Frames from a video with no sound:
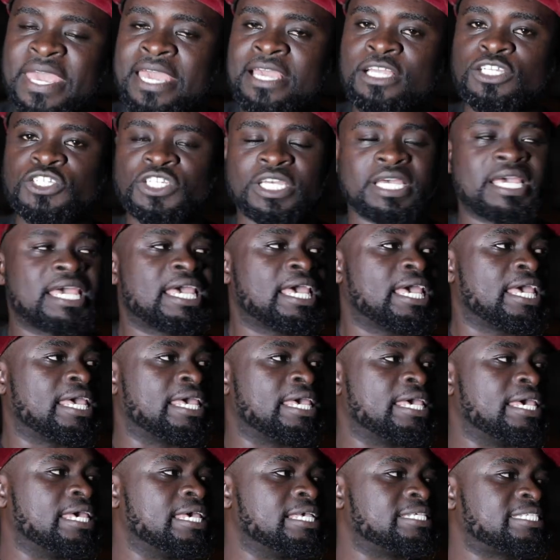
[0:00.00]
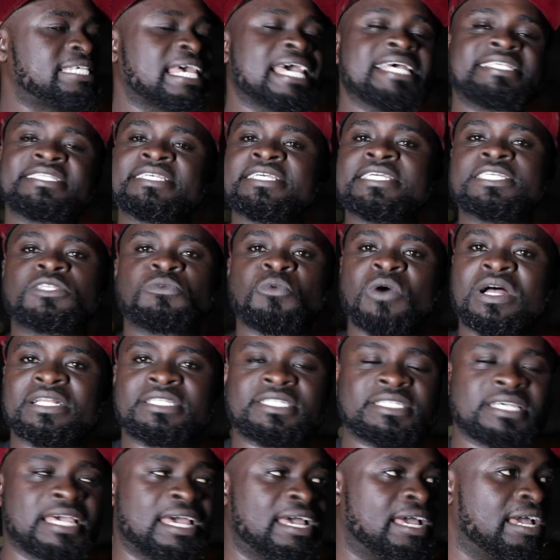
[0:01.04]
page, he says he's
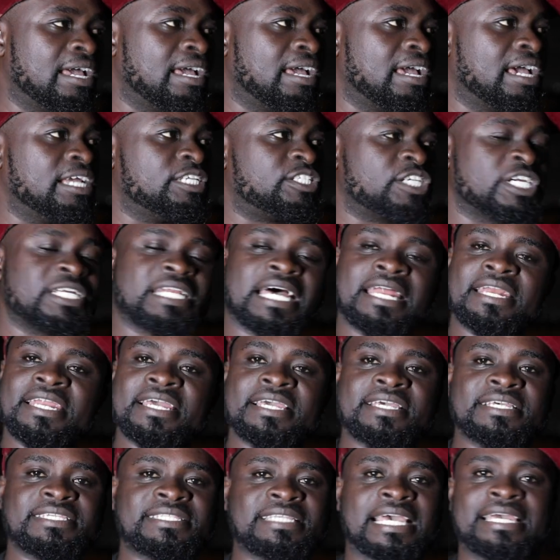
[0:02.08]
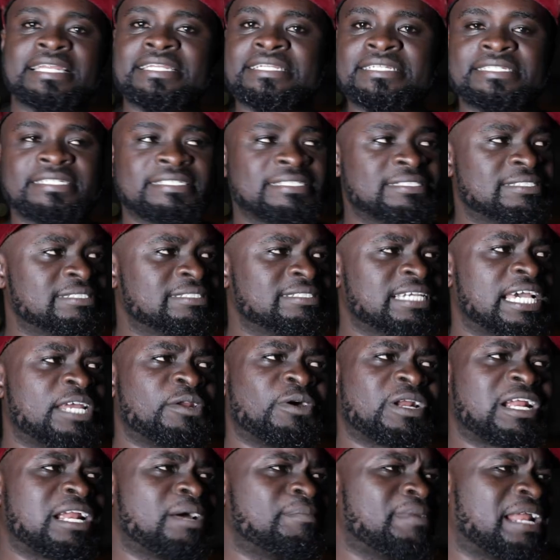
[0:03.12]
what, a journalist and all
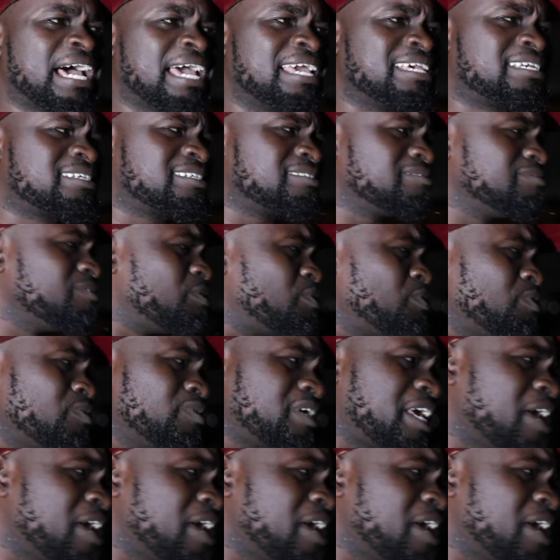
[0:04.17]
that. I'm like, who